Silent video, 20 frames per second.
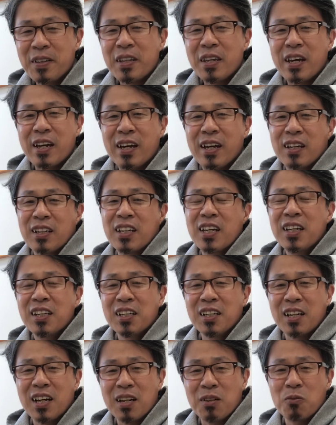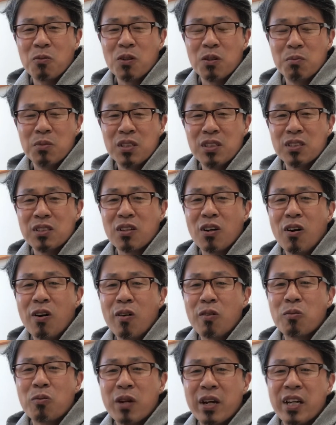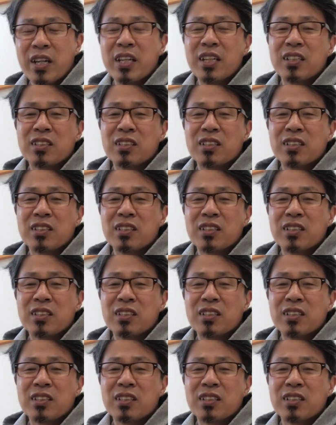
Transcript: and Canaanite women's already